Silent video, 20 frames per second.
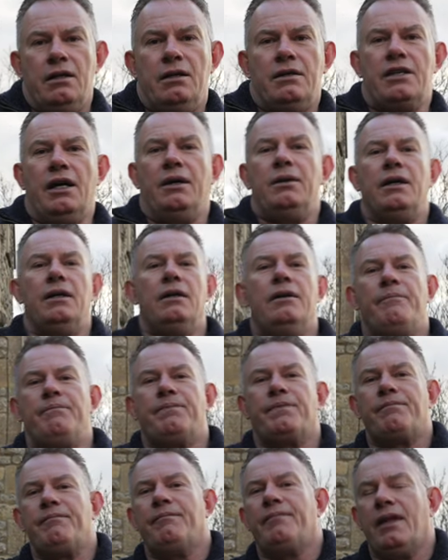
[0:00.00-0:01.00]
So
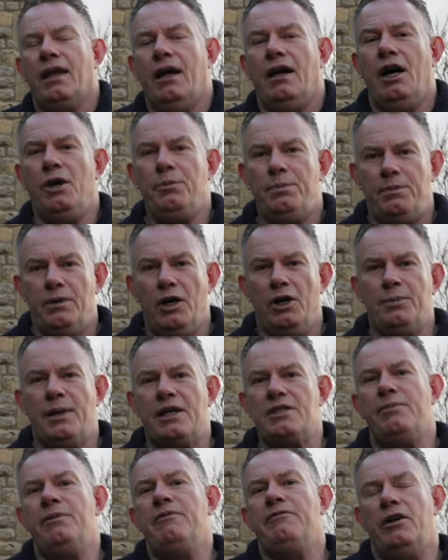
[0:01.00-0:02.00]
hope
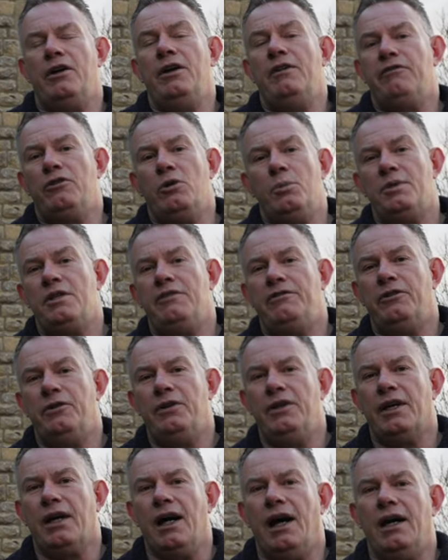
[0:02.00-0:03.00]
that's been very informative for
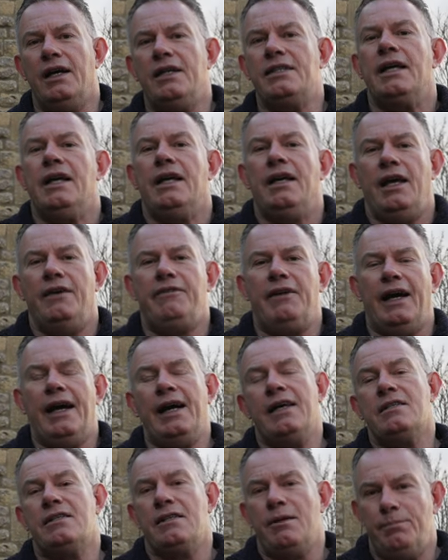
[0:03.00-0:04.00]
you guys. If it
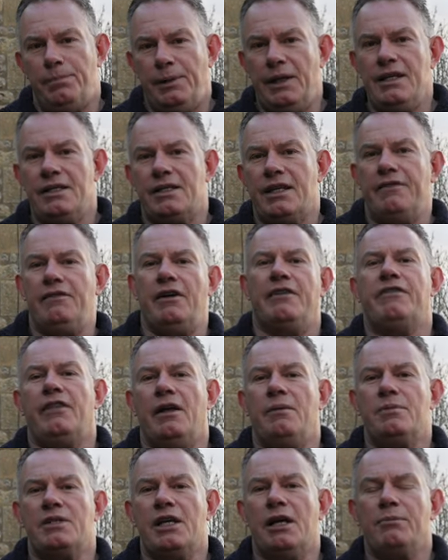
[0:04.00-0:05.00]
has, then please give it a
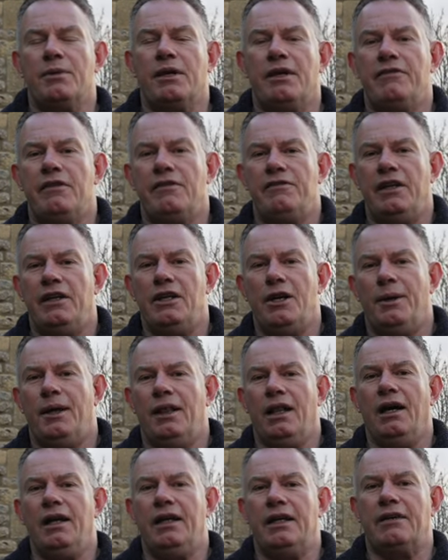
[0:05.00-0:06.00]
thumbs up, give the video a
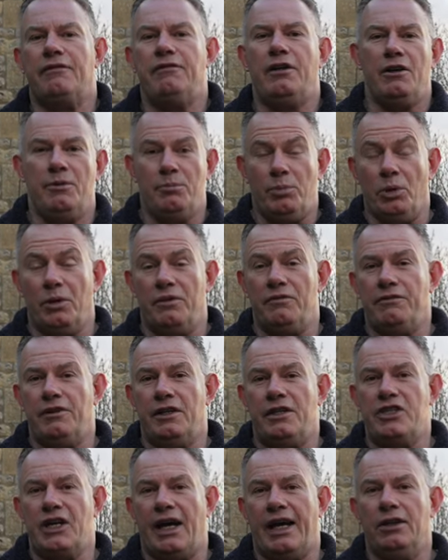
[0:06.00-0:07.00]
like, very important for the
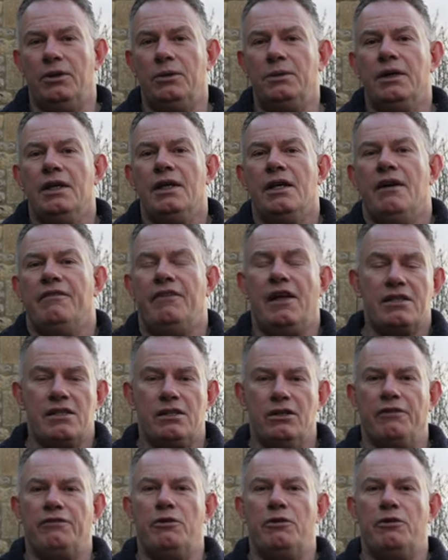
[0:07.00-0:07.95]
channel. Thanks a lot